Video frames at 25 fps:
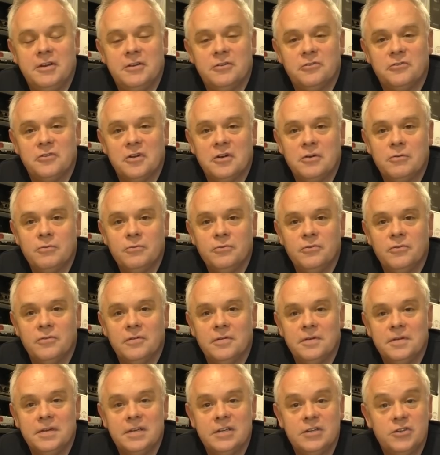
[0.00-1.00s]
yourselves.
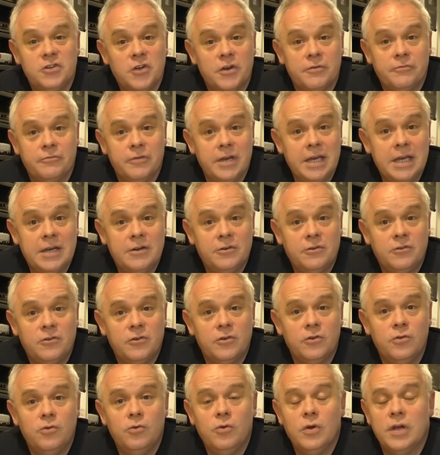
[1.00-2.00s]
Don't forget
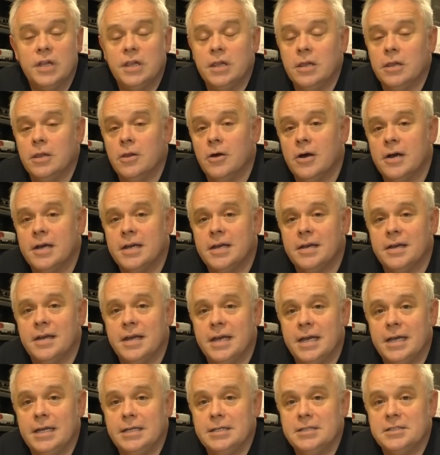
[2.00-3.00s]
to like
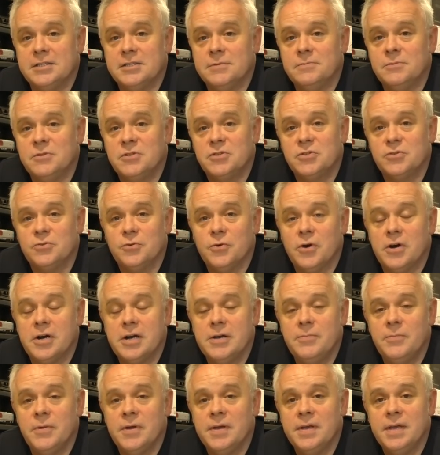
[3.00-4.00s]
and
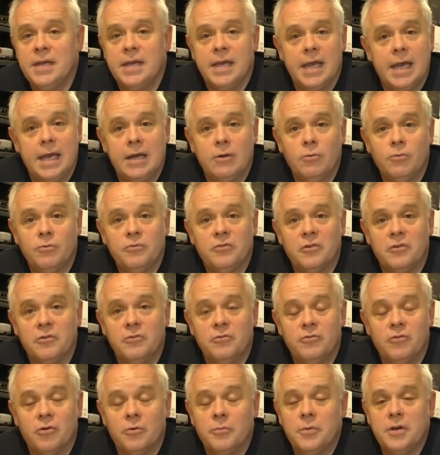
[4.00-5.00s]
subscribe and also
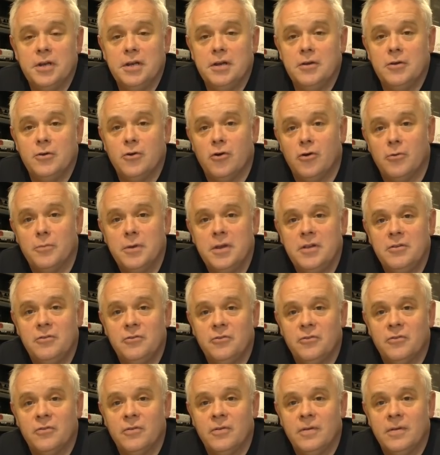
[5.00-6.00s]
drop in your
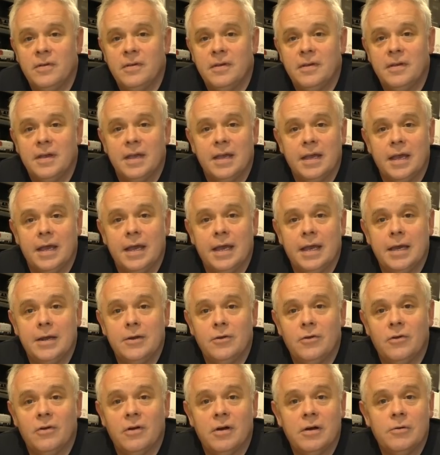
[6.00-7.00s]
comments.
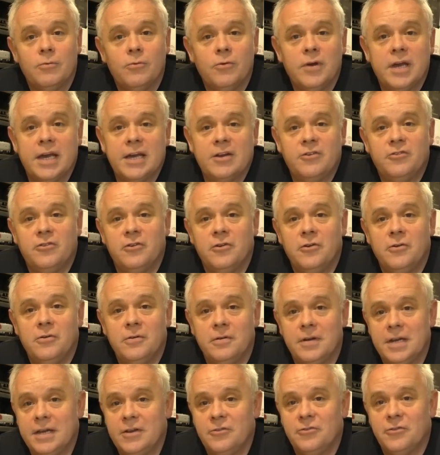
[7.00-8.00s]
And I will catch you
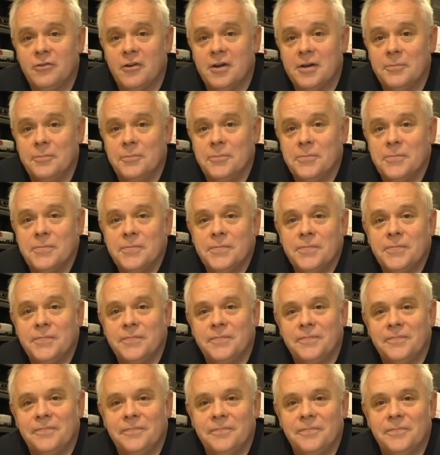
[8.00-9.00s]
next time.
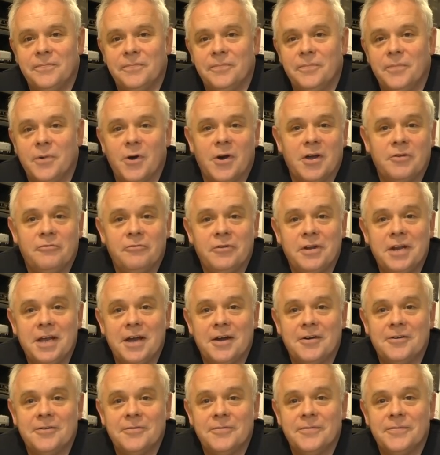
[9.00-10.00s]
Bye for
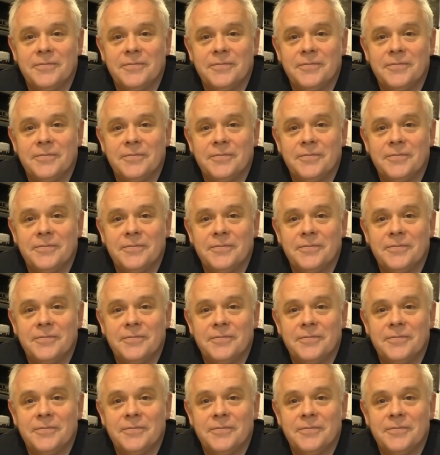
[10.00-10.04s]
now.